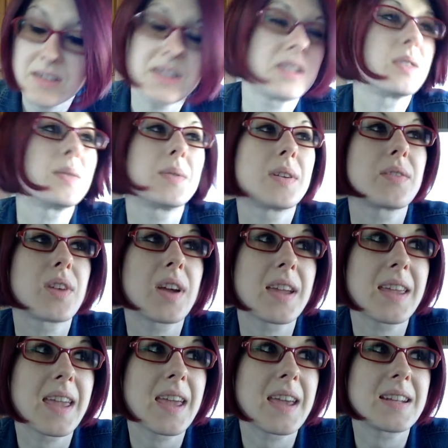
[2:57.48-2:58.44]
you know, whenever I
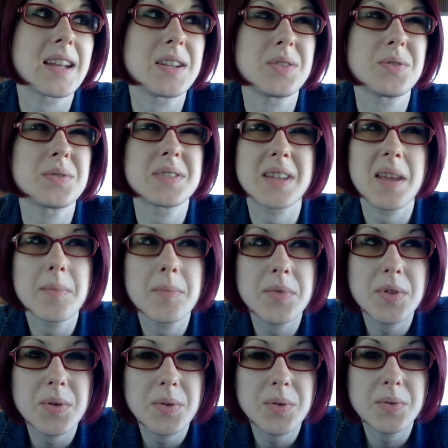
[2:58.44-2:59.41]
can. I do
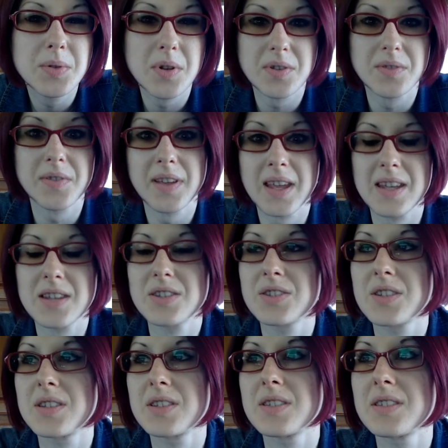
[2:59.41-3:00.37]
skim through
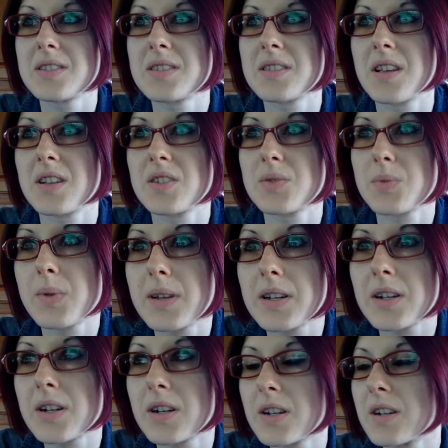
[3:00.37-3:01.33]
notifications on
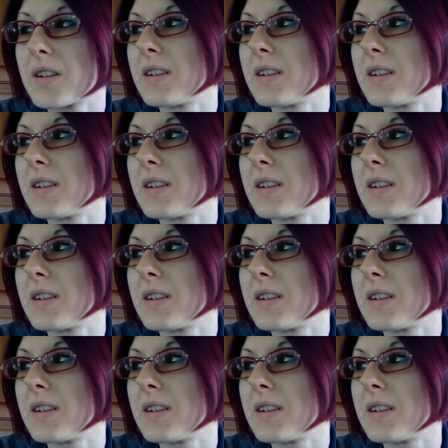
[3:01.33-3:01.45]
Twitter